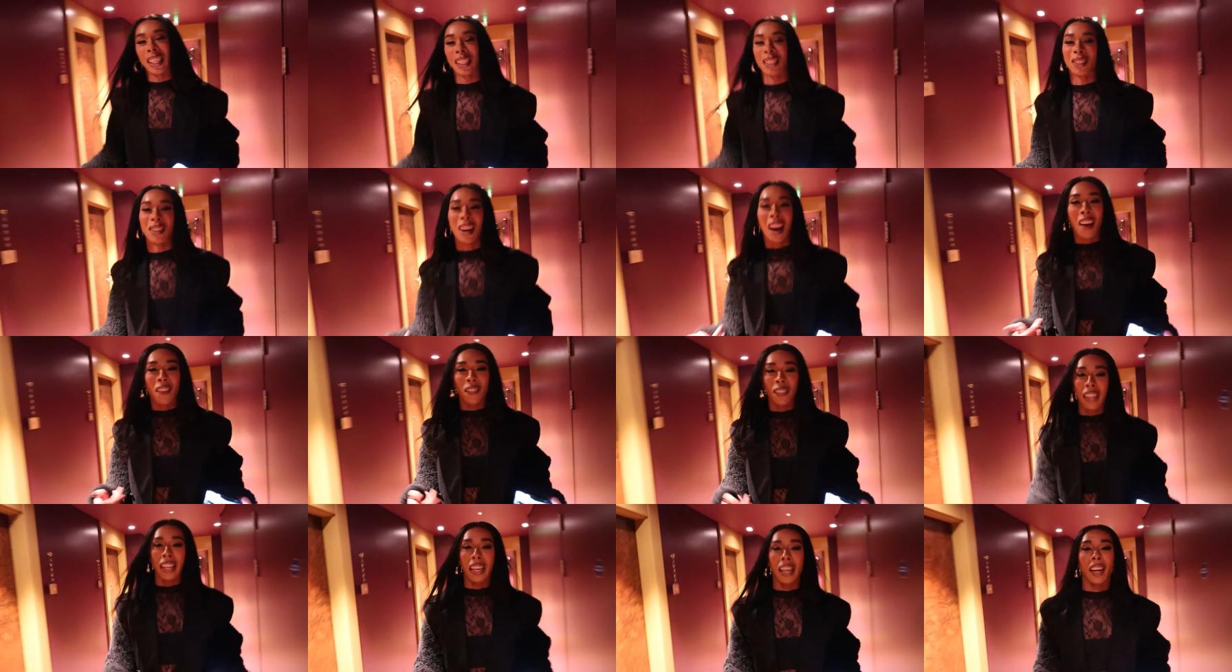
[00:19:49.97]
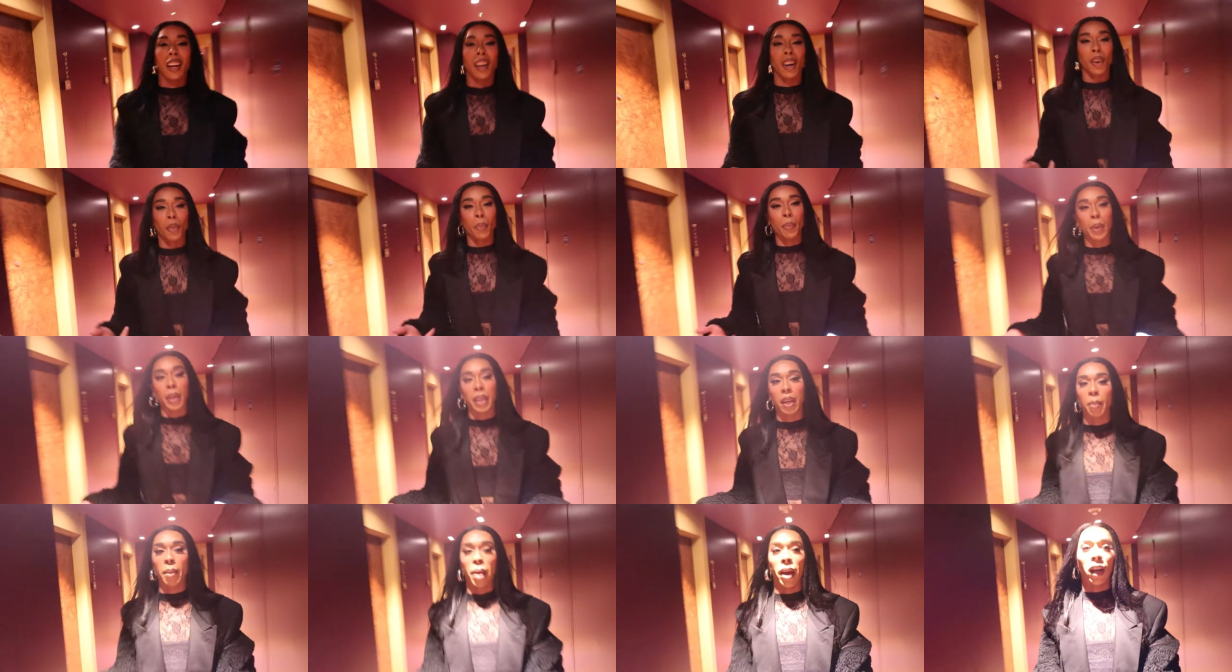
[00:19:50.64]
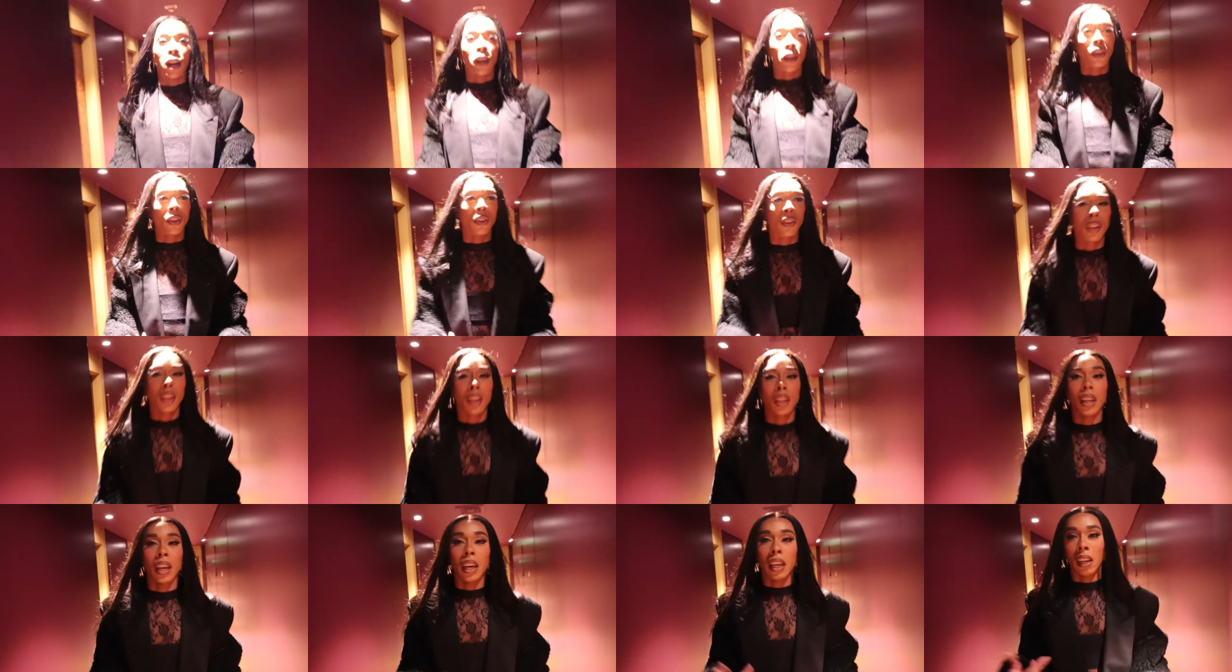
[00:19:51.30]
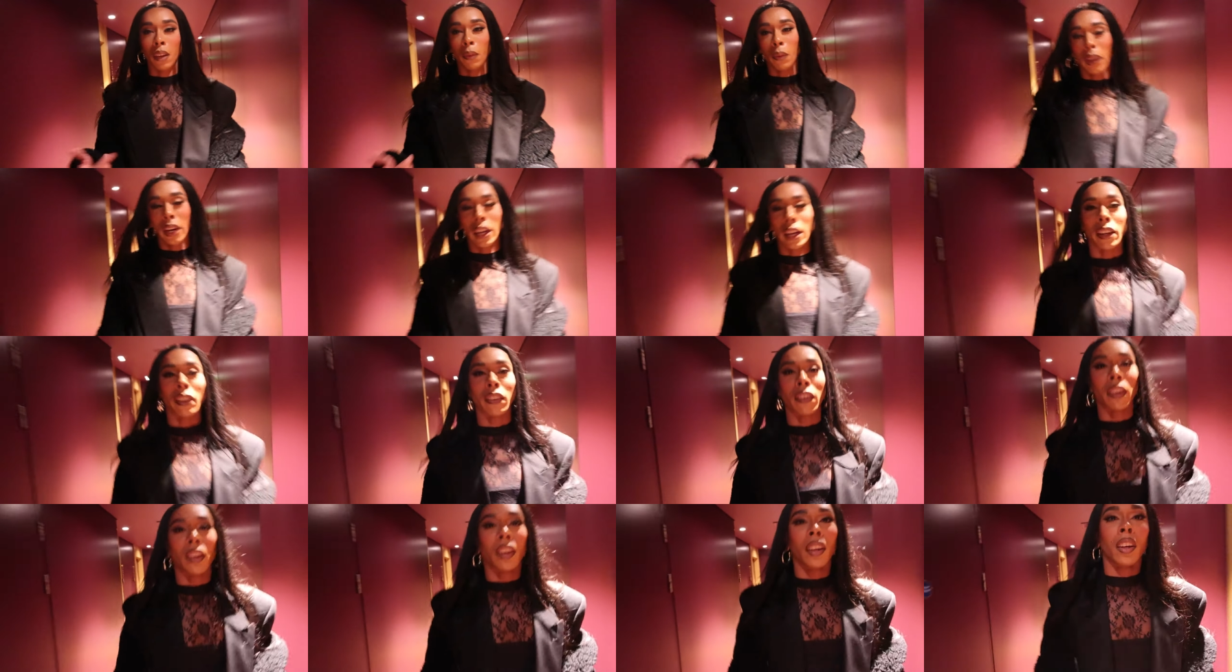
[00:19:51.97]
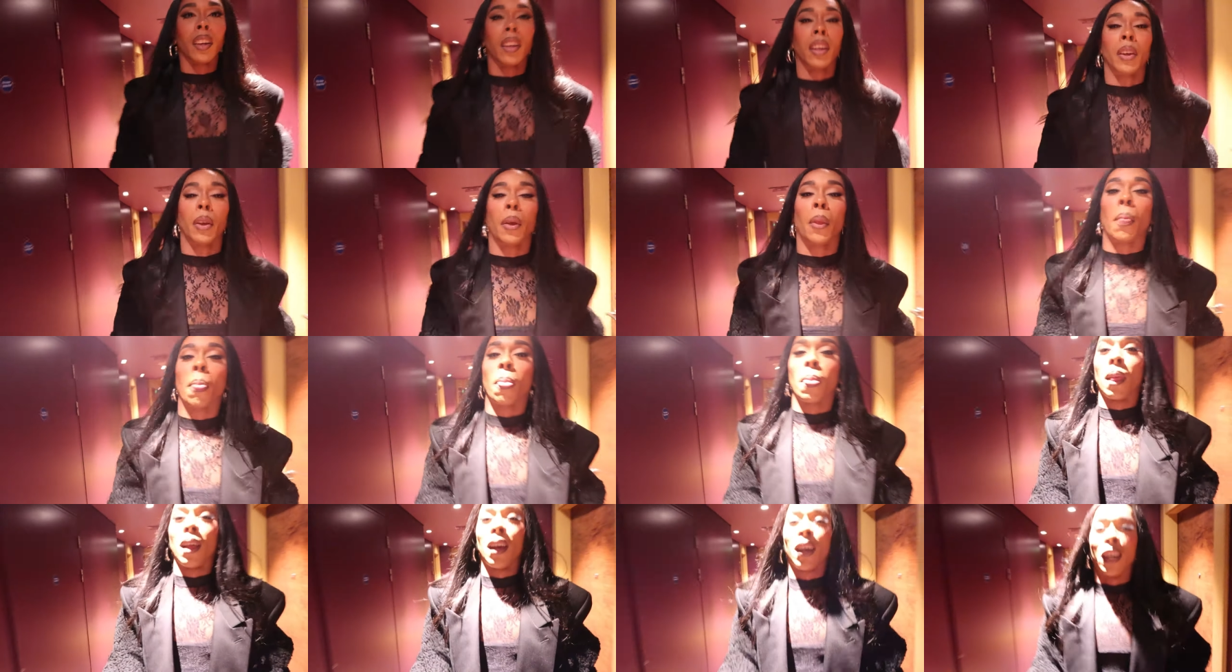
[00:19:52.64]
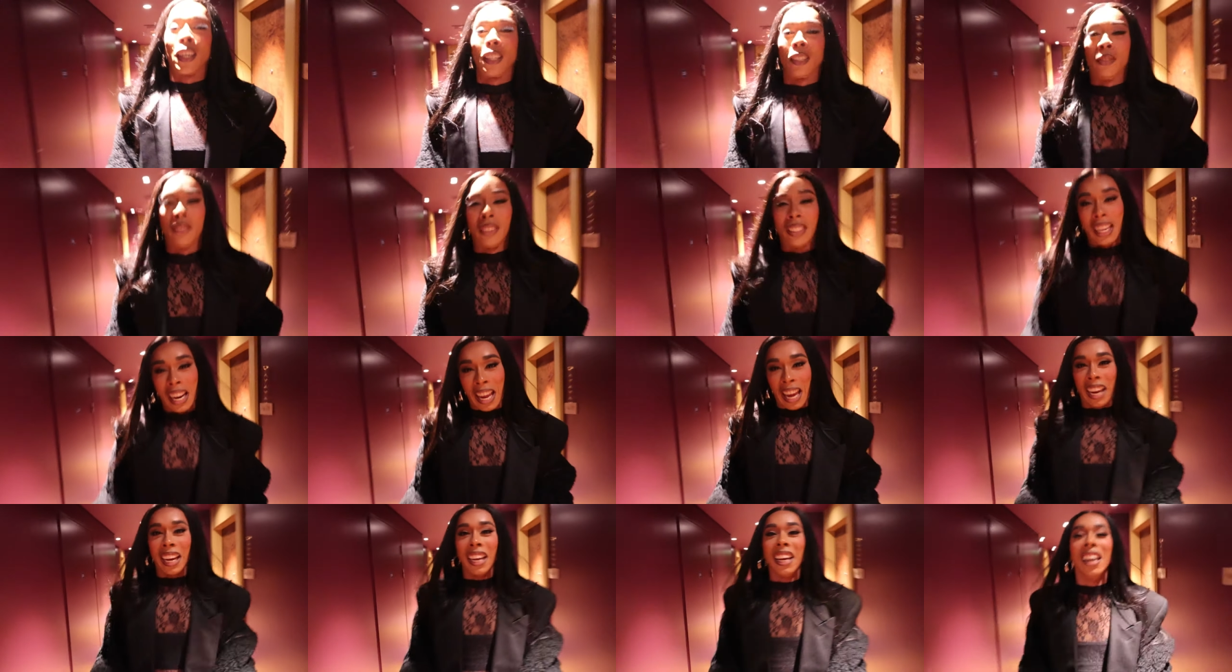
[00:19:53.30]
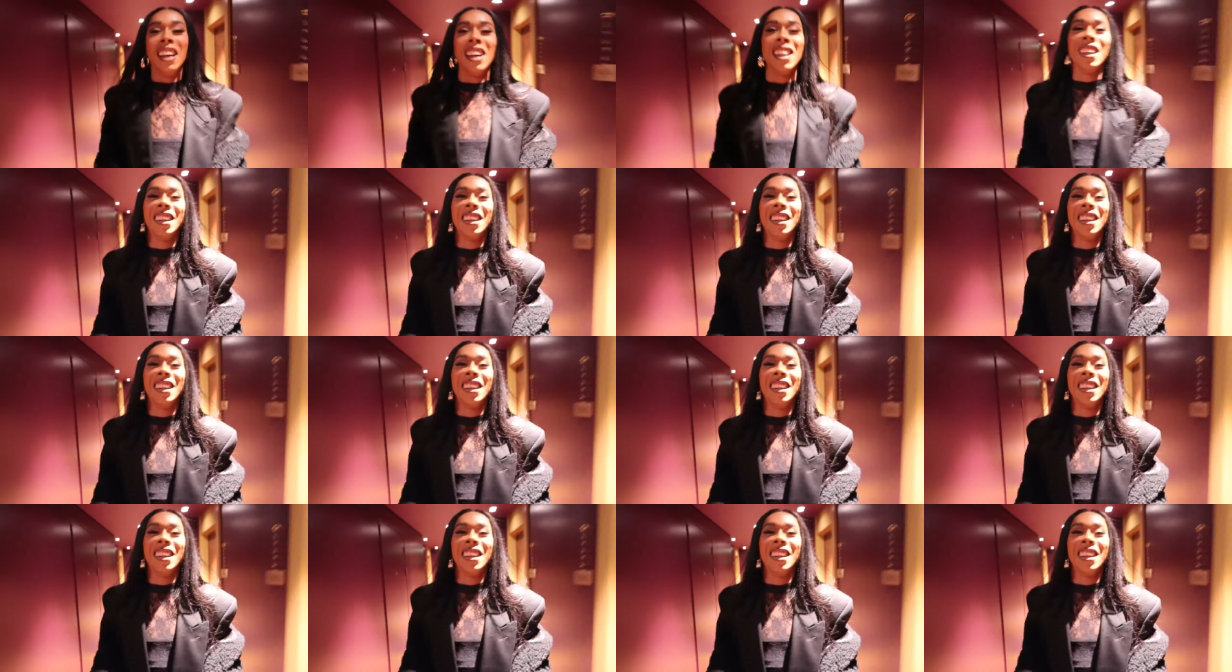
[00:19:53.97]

dropped it low, picked it back up, and then we left because it was late.